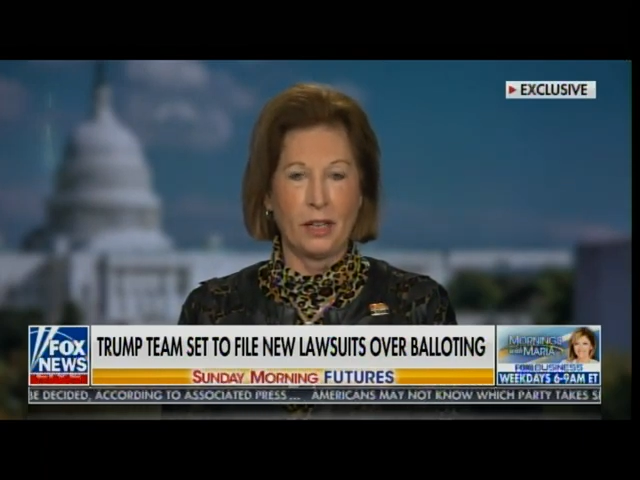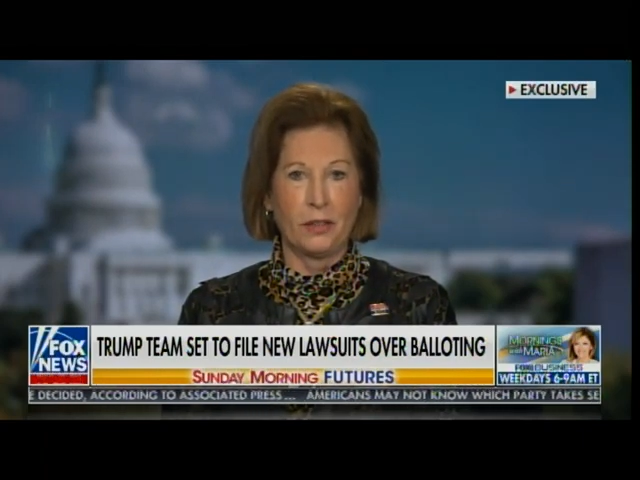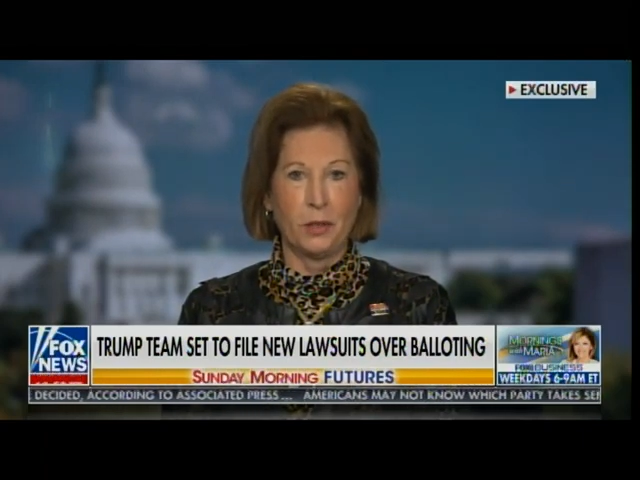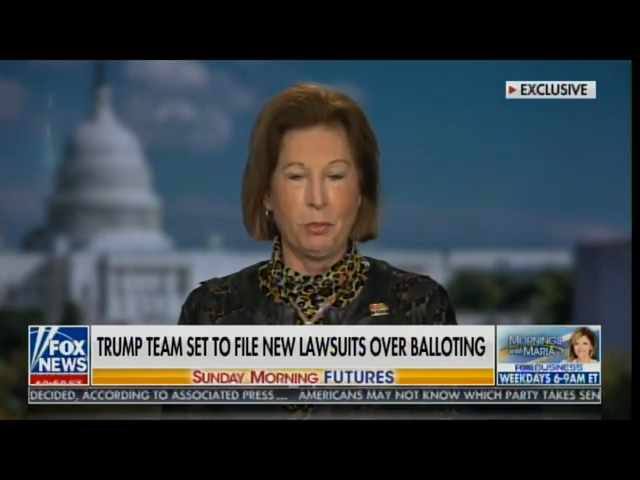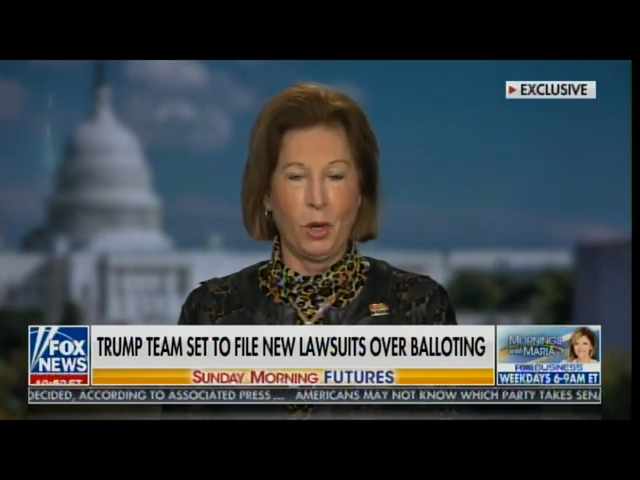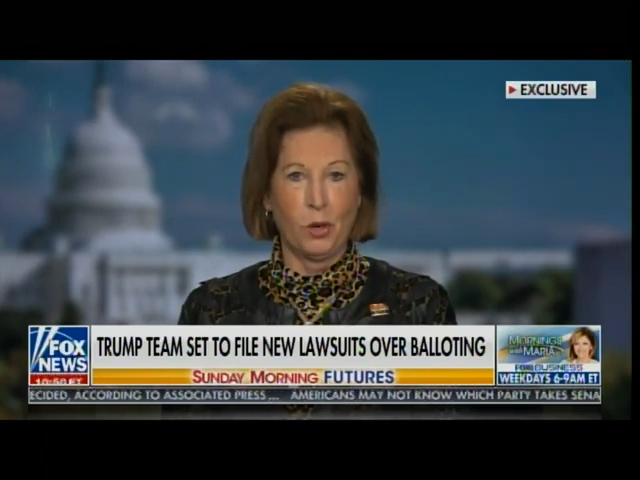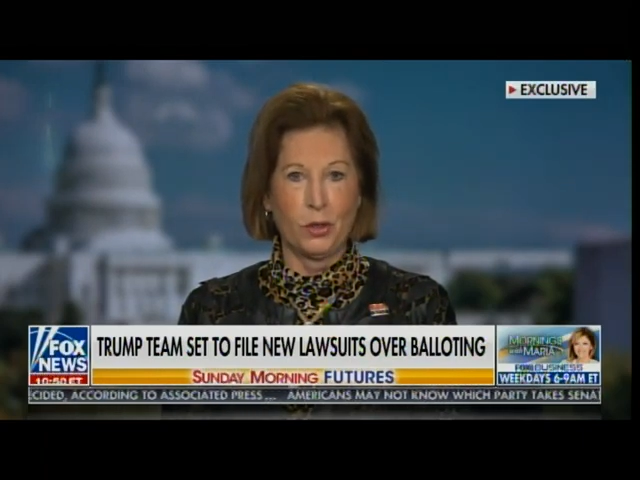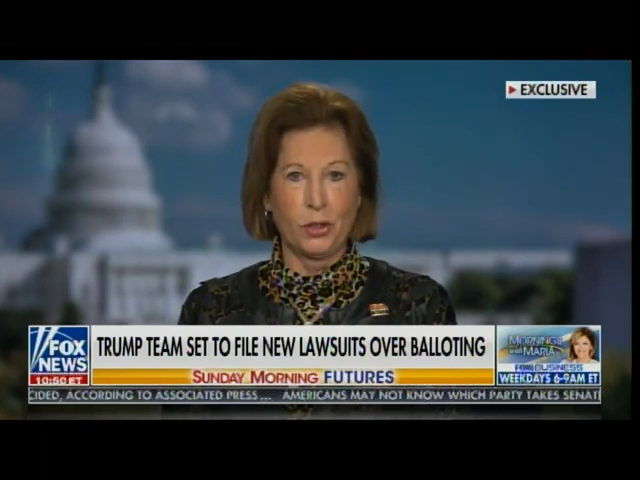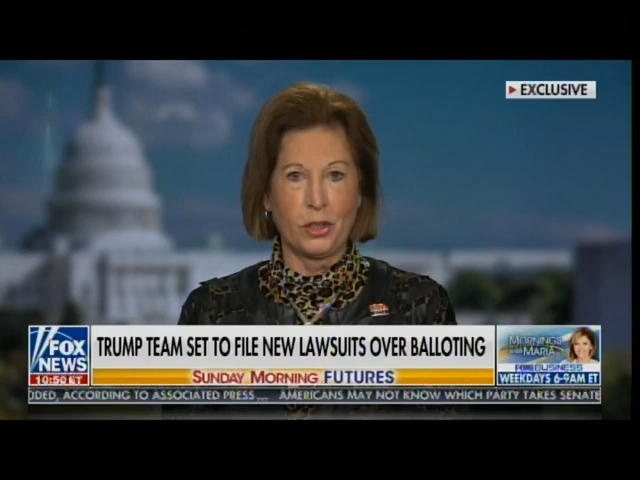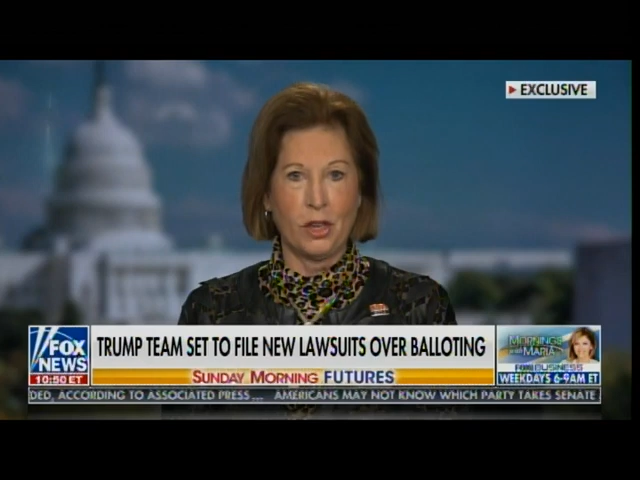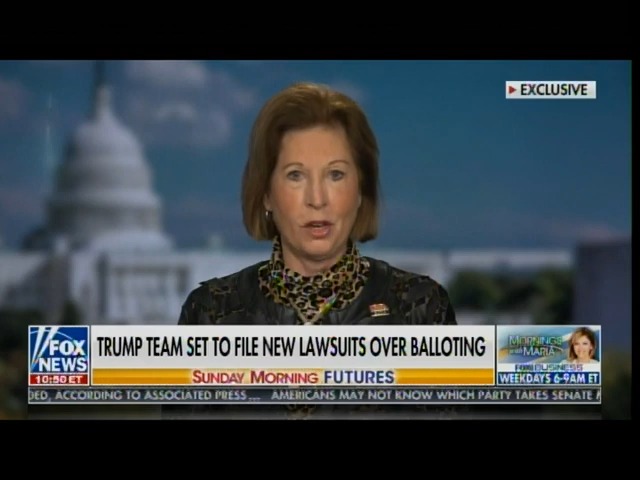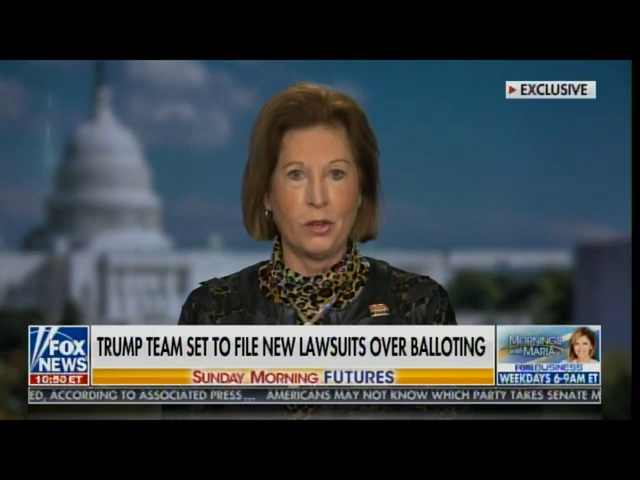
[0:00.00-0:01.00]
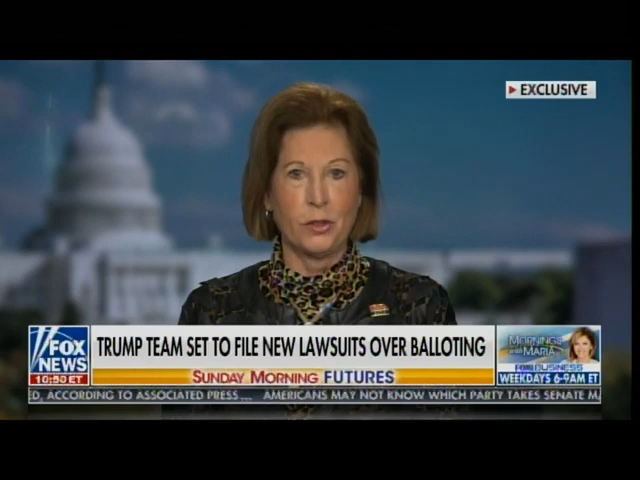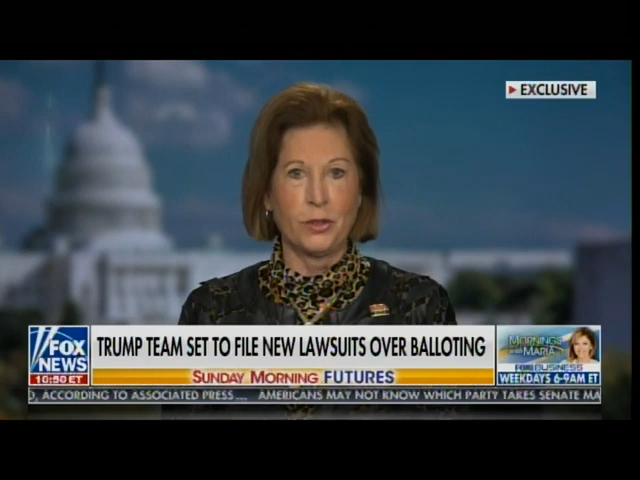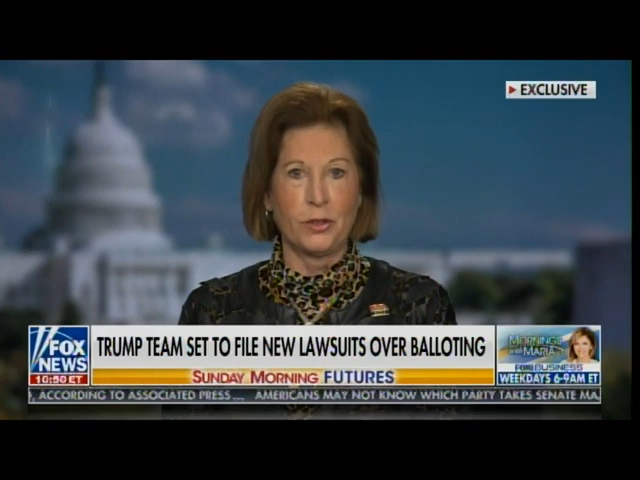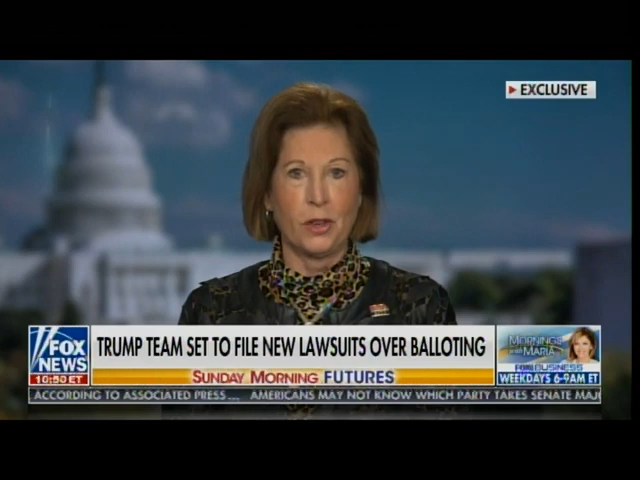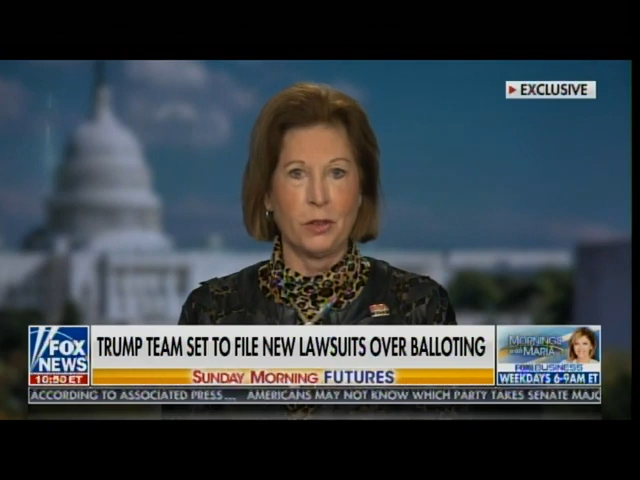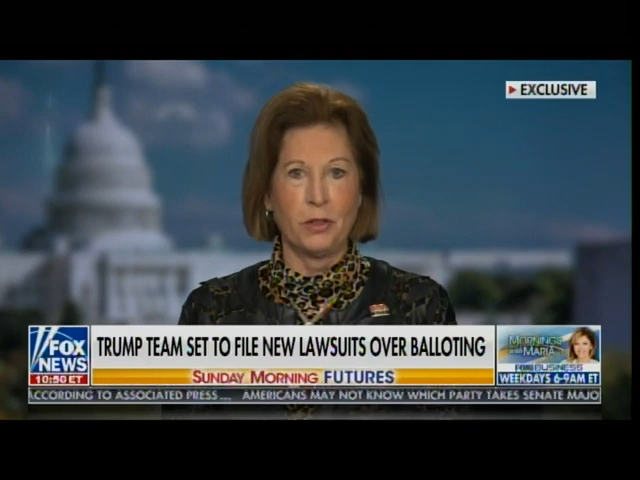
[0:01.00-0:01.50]
the polls
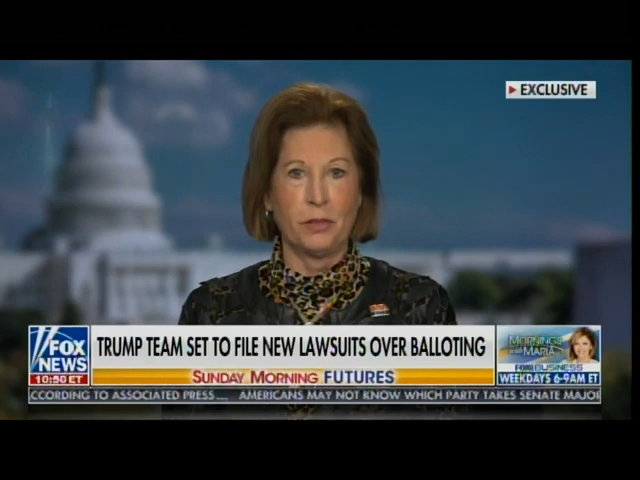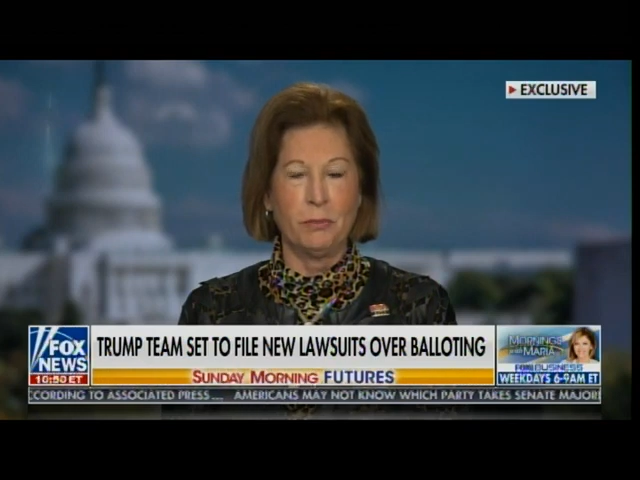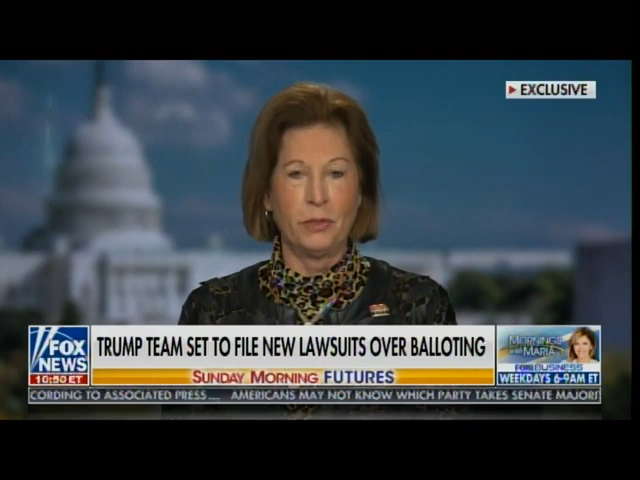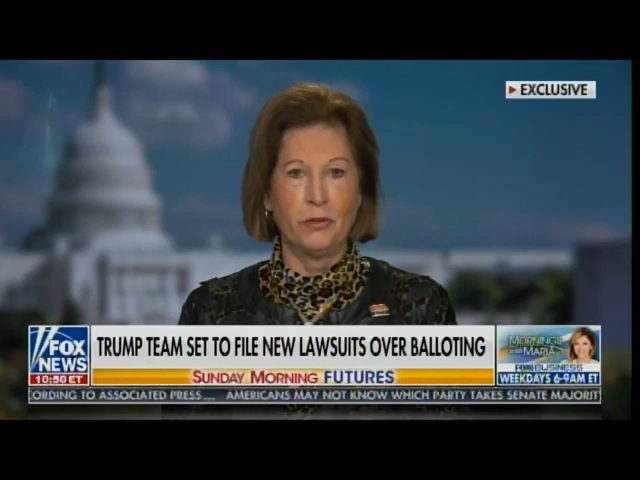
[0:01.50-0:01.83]
closed on